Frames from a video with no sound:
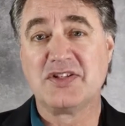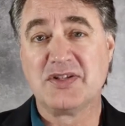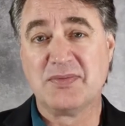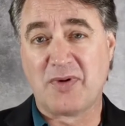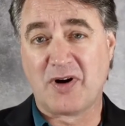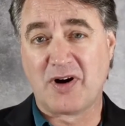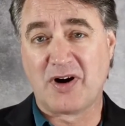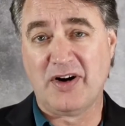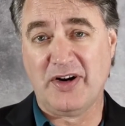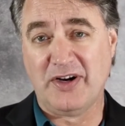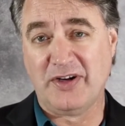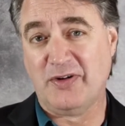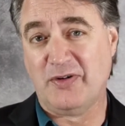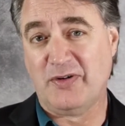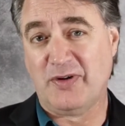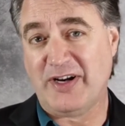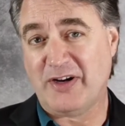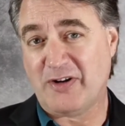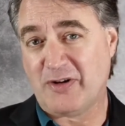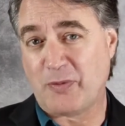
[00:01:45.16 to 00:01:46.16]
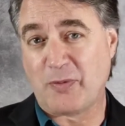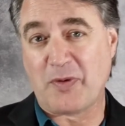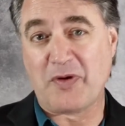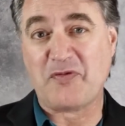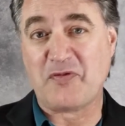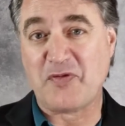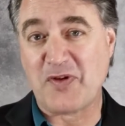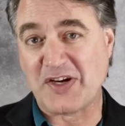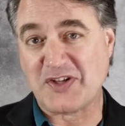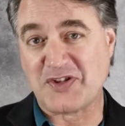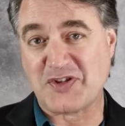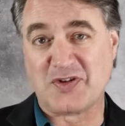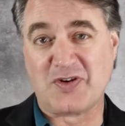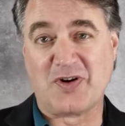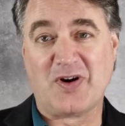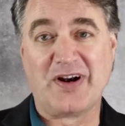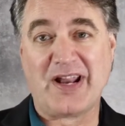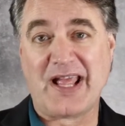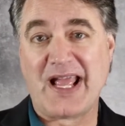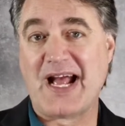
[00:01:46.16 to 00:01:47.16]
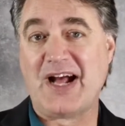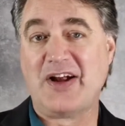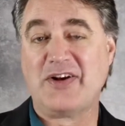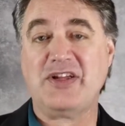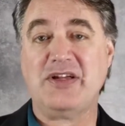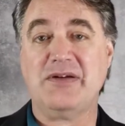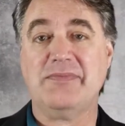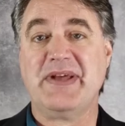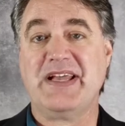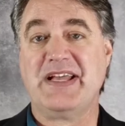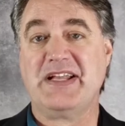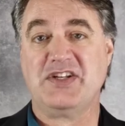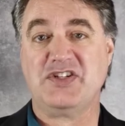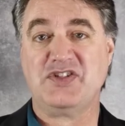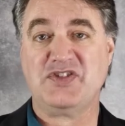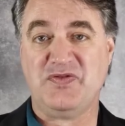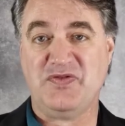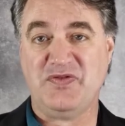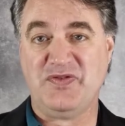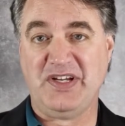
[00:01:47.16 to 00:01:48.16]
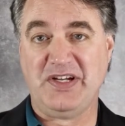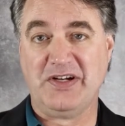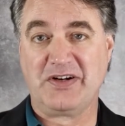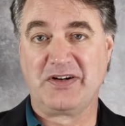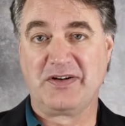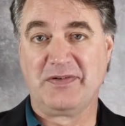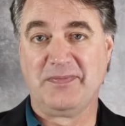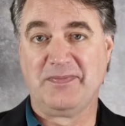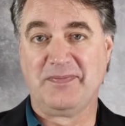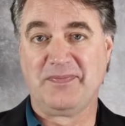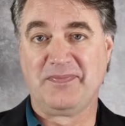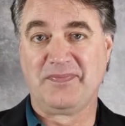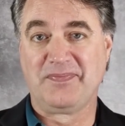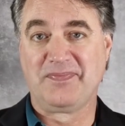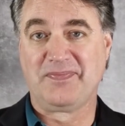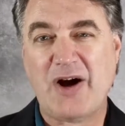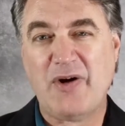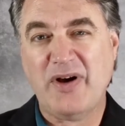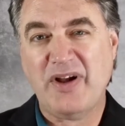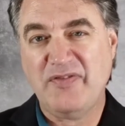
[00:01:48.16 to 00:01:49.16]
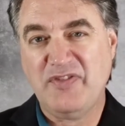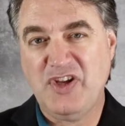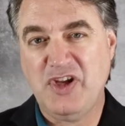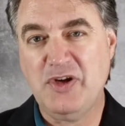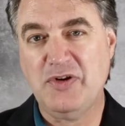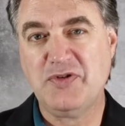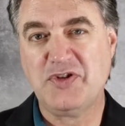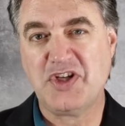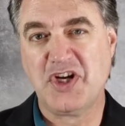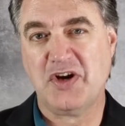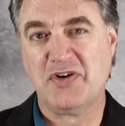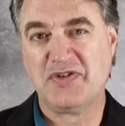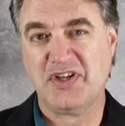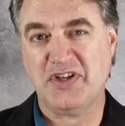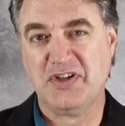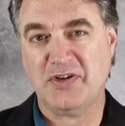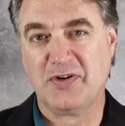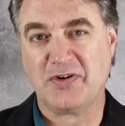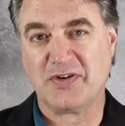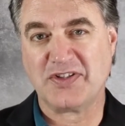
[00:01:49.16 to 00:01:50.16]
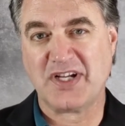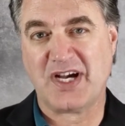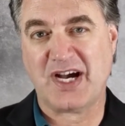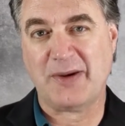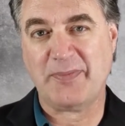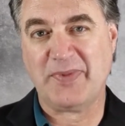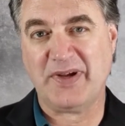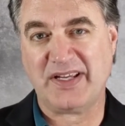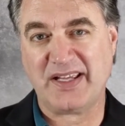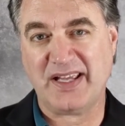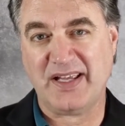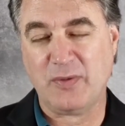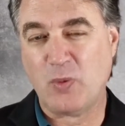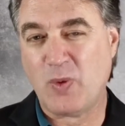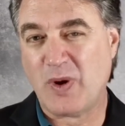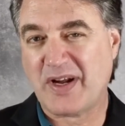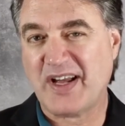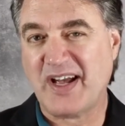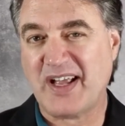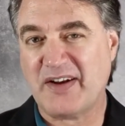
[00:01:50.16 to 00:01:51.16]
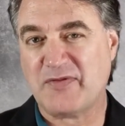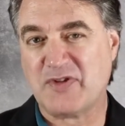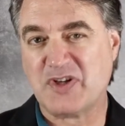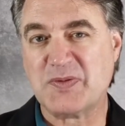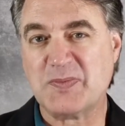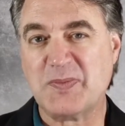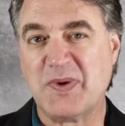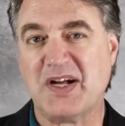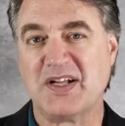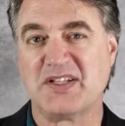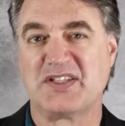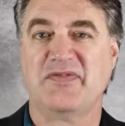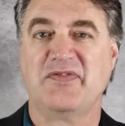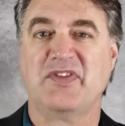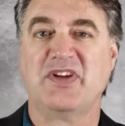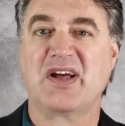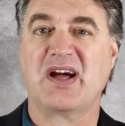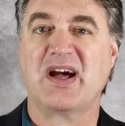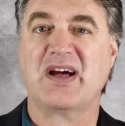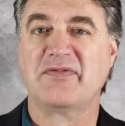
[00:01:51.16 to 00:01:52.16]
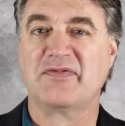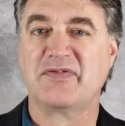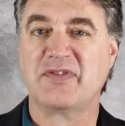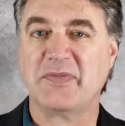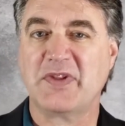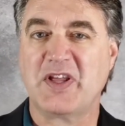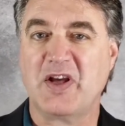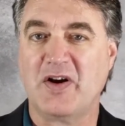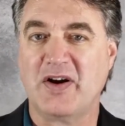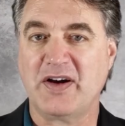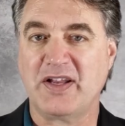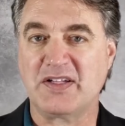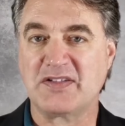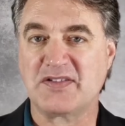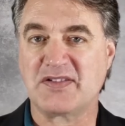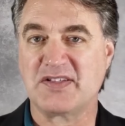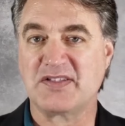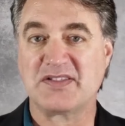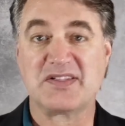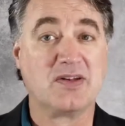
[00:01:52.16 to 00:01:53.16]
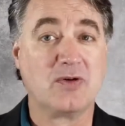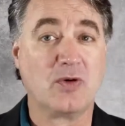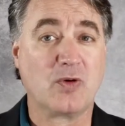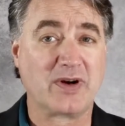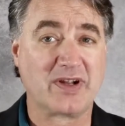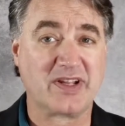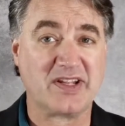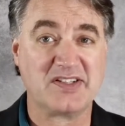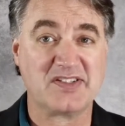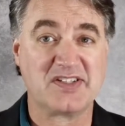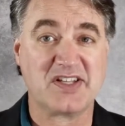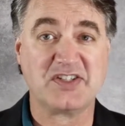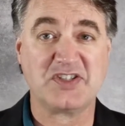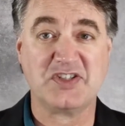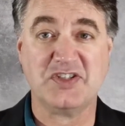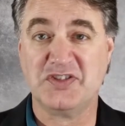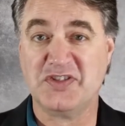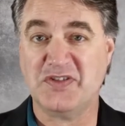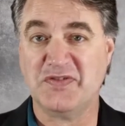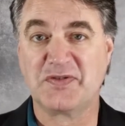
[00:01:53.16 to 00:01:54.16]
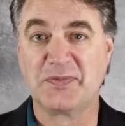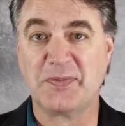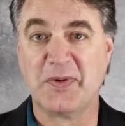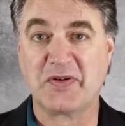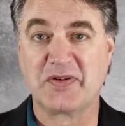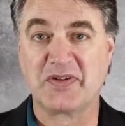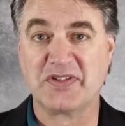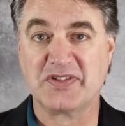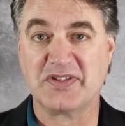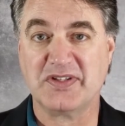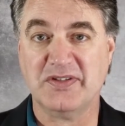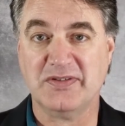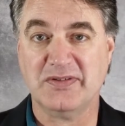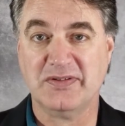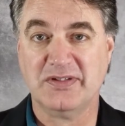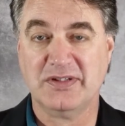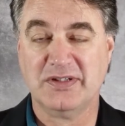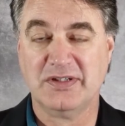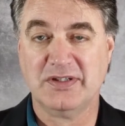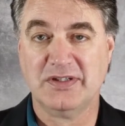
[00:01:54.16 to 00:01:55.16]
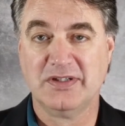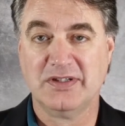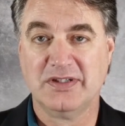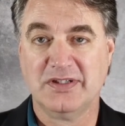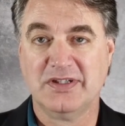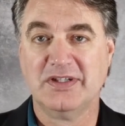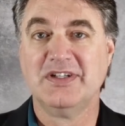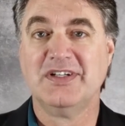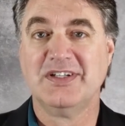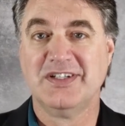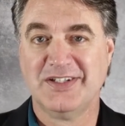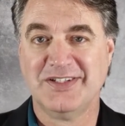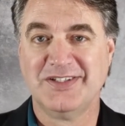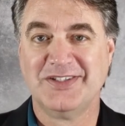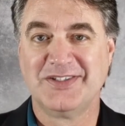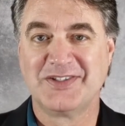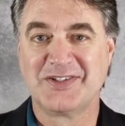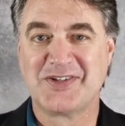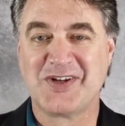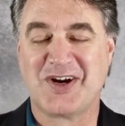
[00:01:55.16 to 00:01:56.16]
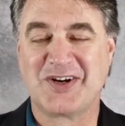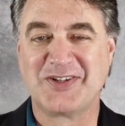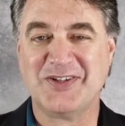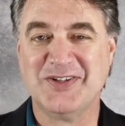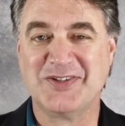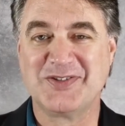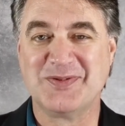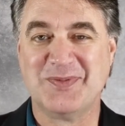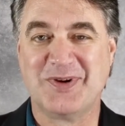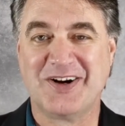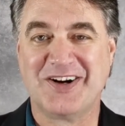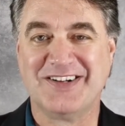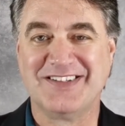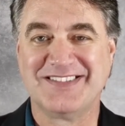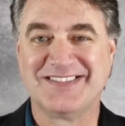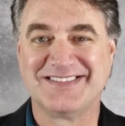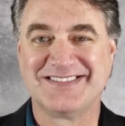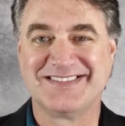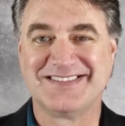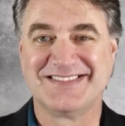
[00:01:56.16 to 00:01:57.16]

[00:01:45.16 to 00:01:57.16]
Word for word: Tomorrow, you'll hear a refresher on how do you manage fear. How have you chosen your topic, and what kind of response have you gotten from the audiences and organizations you've spoken to? Talk to you tomorrow.